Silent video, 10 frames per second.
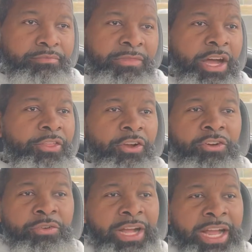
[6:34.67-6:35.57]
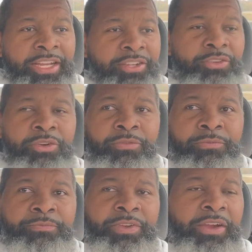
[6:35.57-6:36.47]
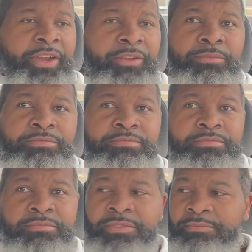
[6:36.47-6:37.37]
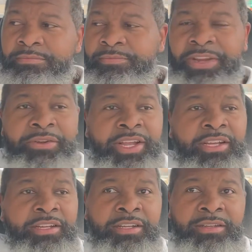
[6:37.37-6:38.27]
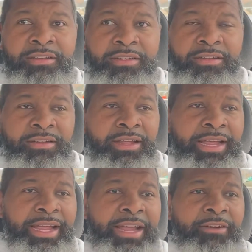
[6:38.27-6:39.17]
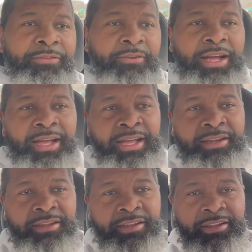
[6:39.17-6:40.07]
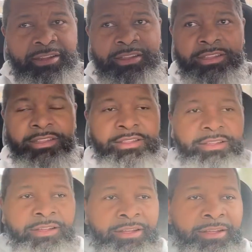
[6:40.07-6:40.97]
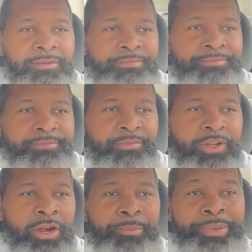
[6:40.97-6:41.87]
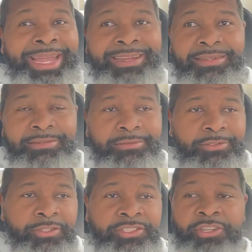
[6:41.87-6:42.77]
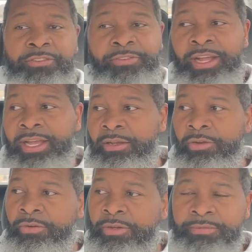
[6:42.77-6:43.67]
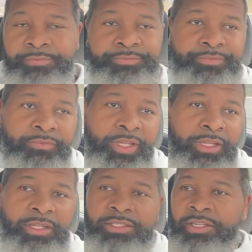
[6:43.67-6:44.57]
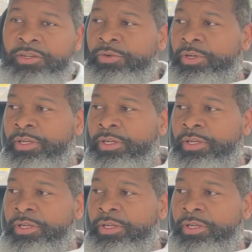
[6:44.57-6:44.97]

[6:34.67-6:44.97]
although I can do a very, very good air-fried or baked or stir-fried okra. So,